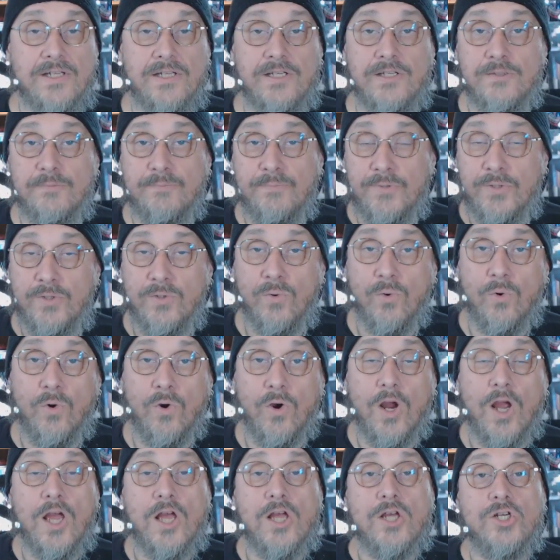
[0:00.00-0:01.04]
It is
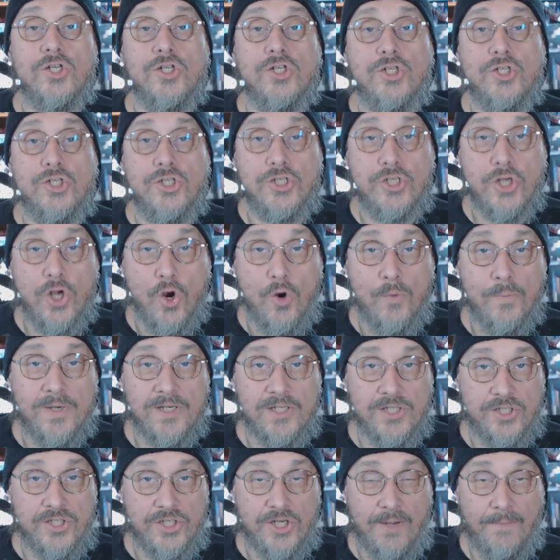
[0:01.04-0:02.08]
pure
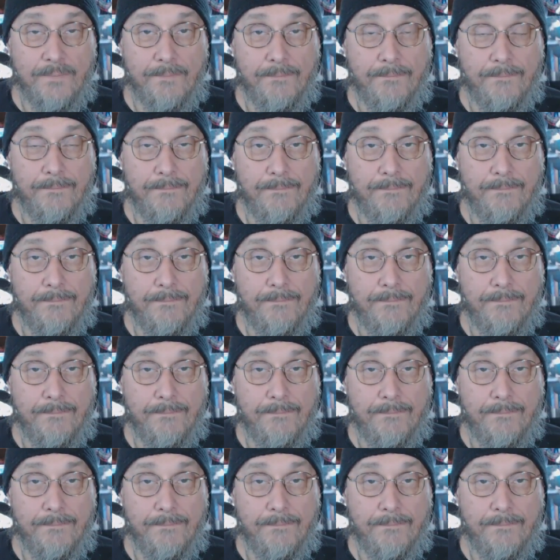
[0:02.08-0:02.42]
showmanship.